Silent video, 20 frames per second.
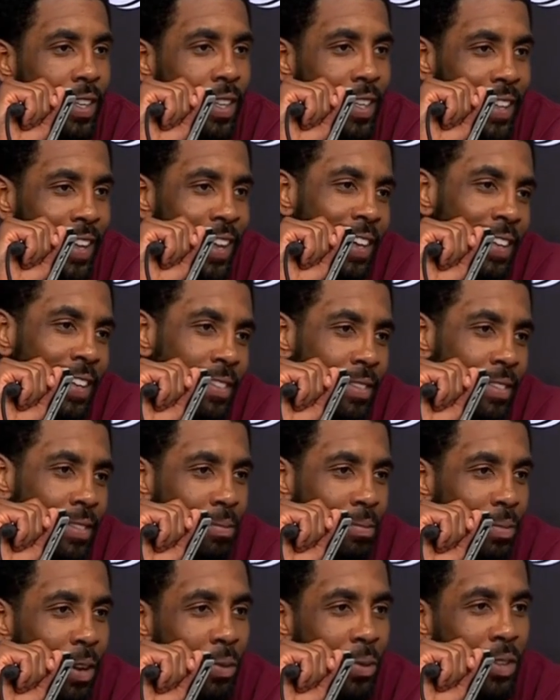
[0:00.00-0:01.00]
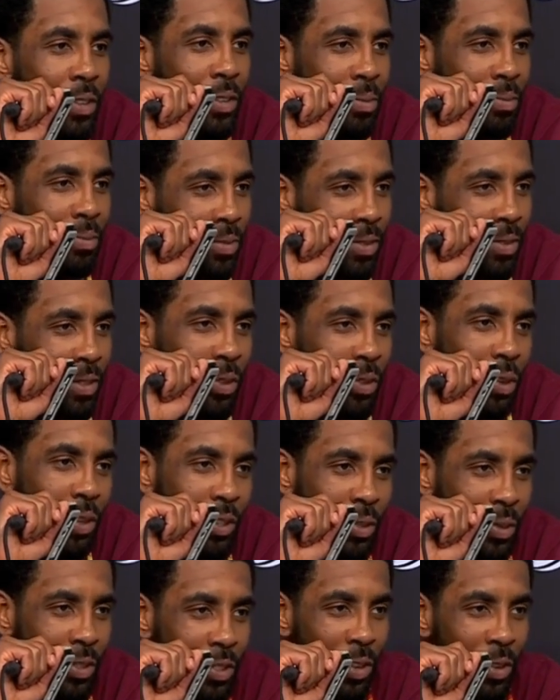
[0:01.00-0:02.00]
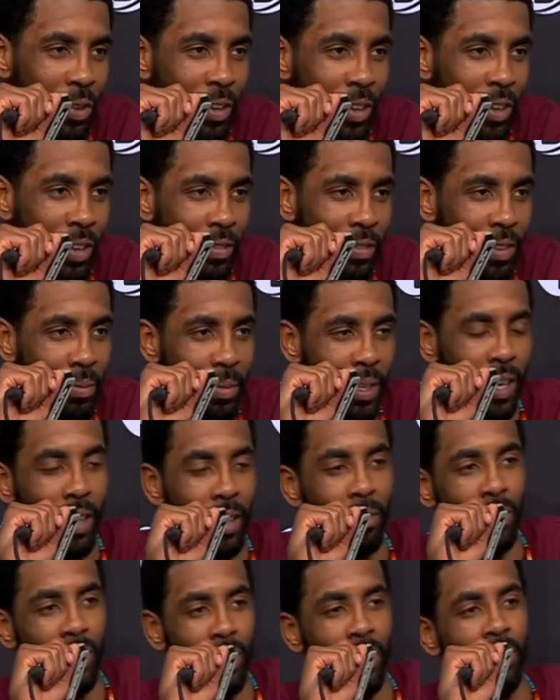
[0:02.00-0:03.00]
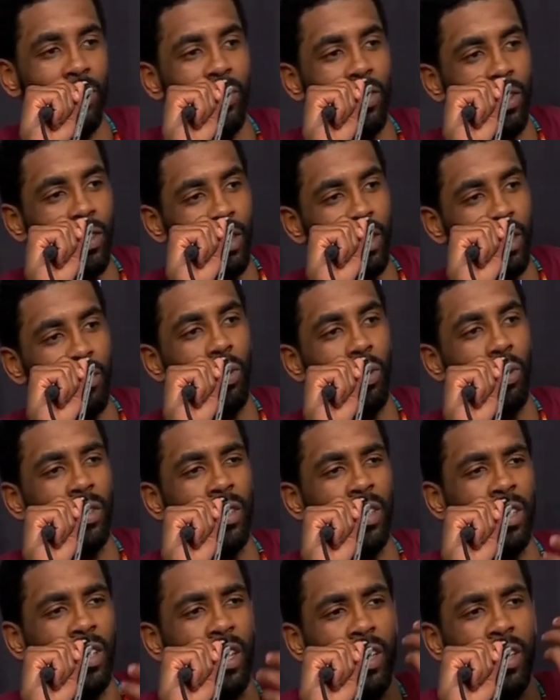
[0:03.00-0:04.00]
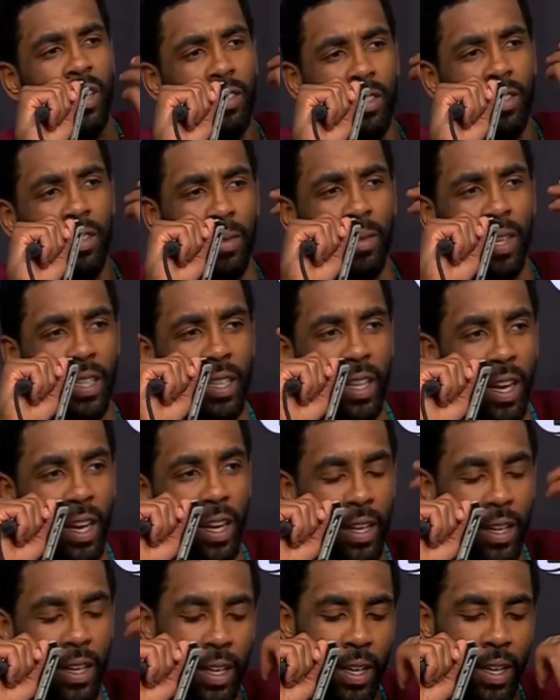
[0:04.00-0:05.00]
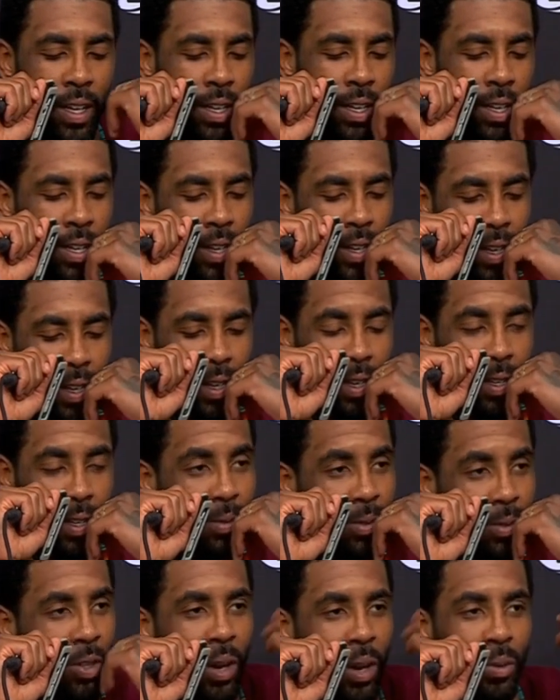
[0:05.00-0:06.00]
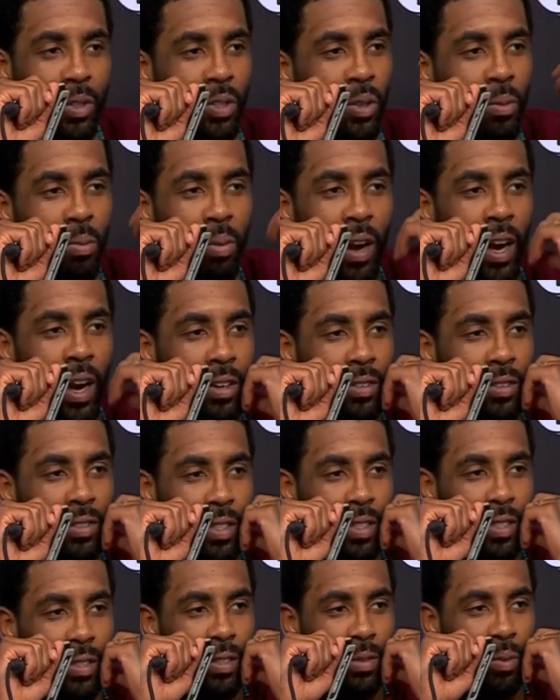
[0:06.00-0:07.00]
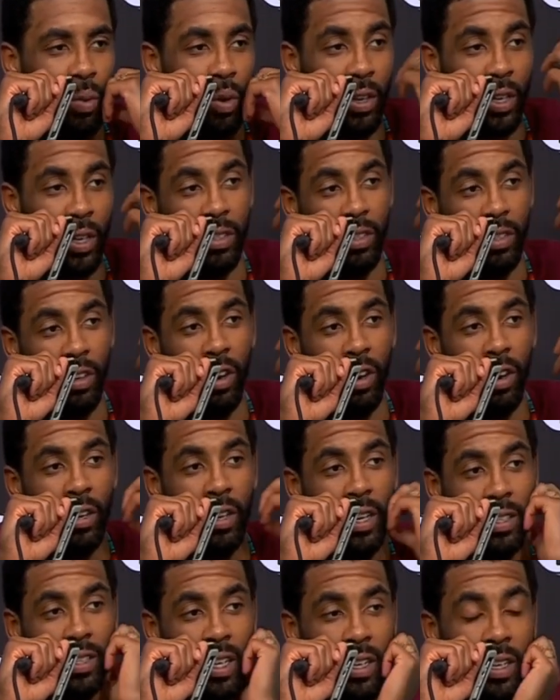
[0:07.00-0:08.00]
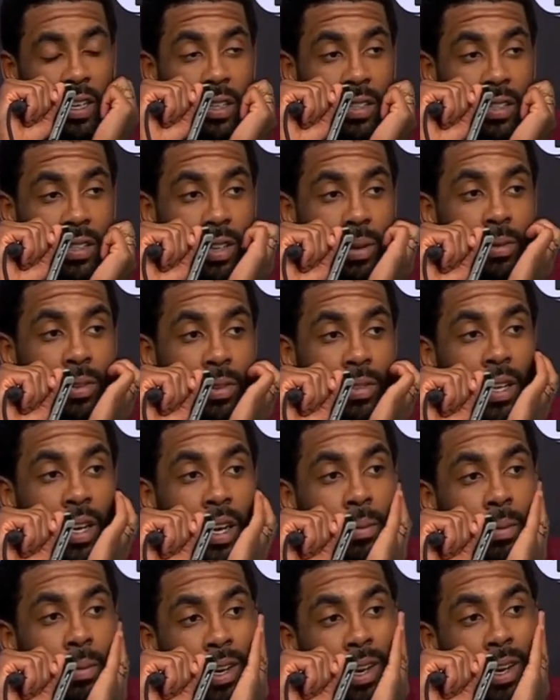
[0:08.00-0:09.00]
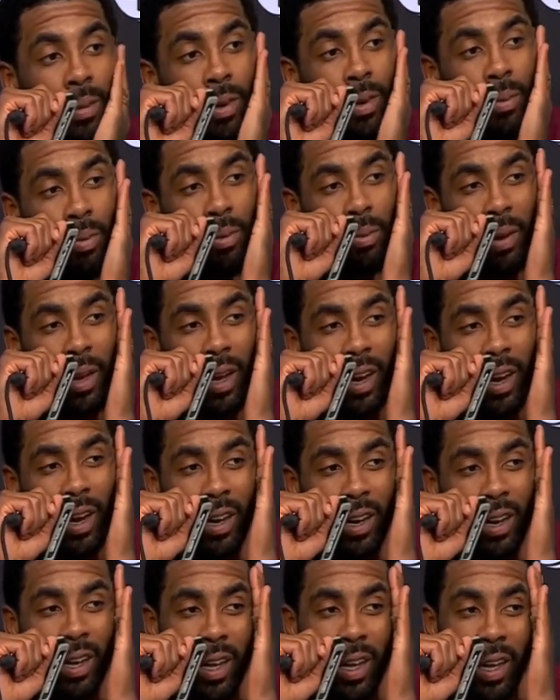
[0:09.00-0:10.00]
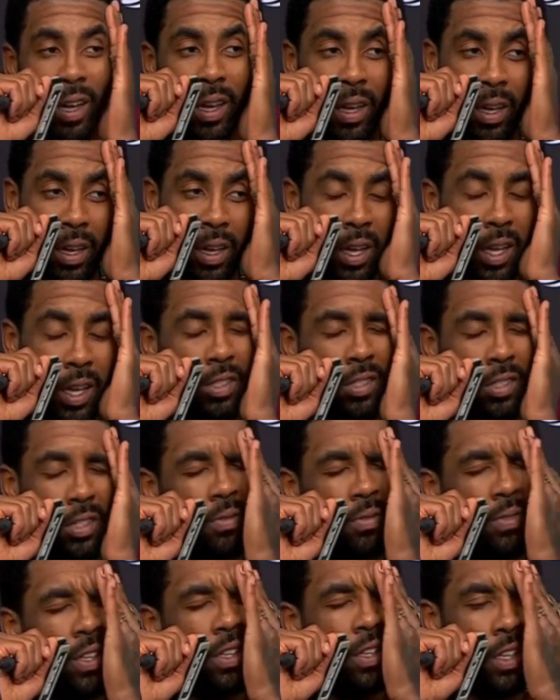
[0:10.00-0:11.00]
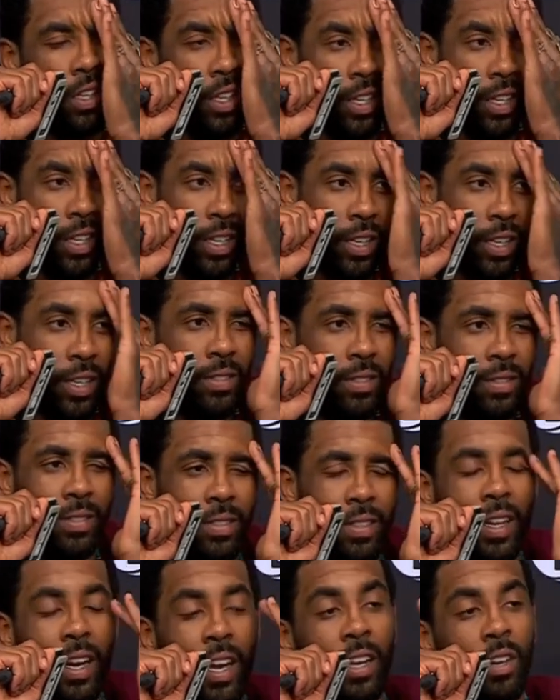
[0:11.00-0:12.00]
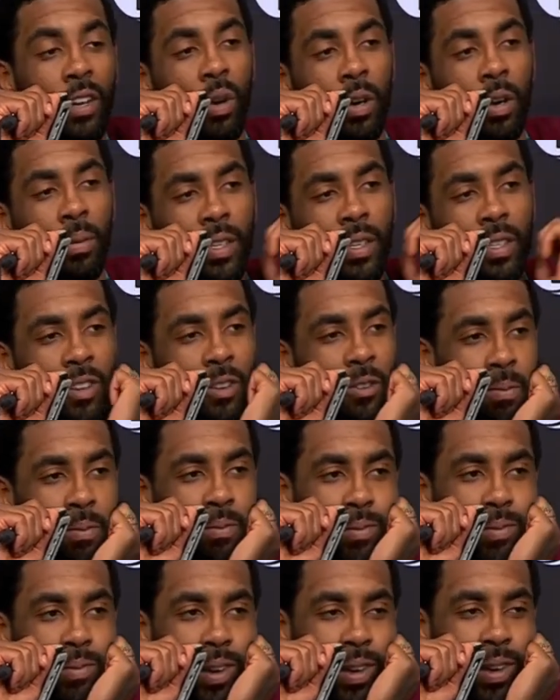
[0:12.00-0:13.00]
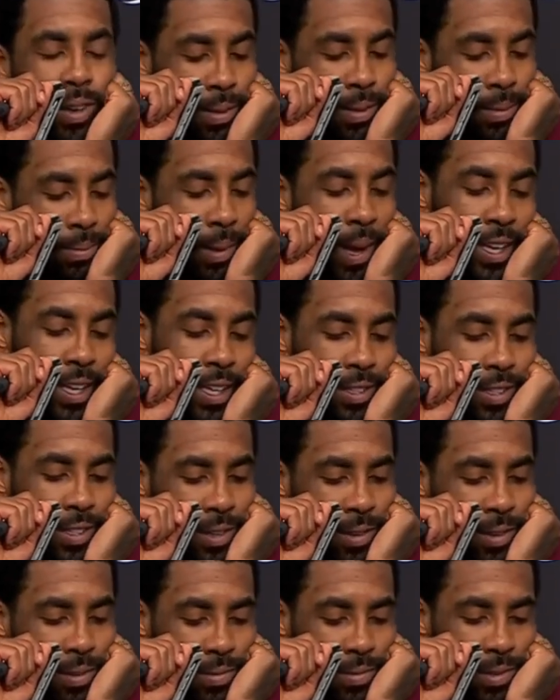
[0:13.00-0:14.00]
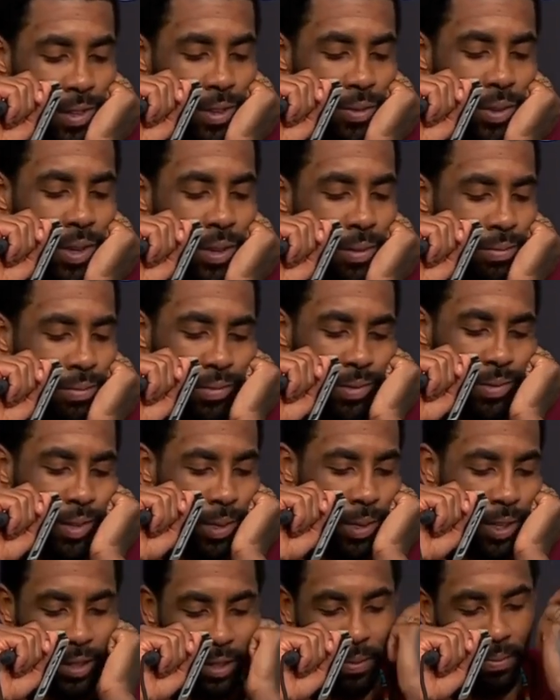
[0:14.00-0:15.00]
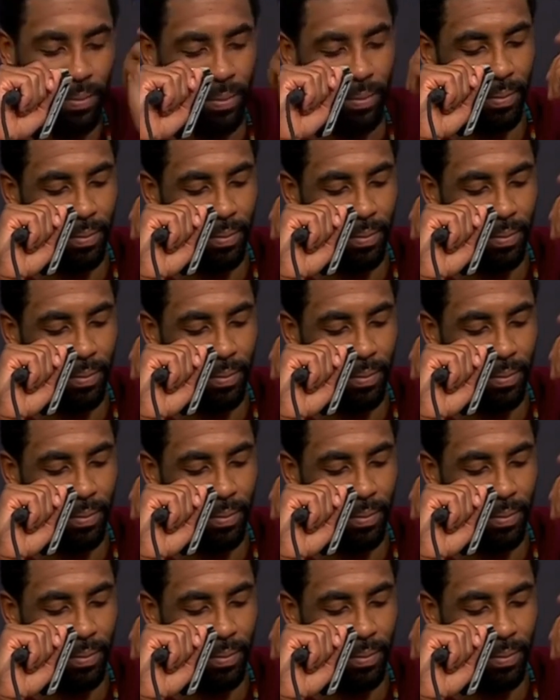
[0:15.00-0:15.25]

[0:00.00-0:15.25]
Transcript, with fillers: like that, my rhythm, of course, was thrown off. I mean, I didn't play for uh, 14 days or something like that. Uh, so I was so proud to work as hard as I did in the summertime and come in prepared and just feeling good. And then I had to work myself uh, back into the to rhythm. I mean, it's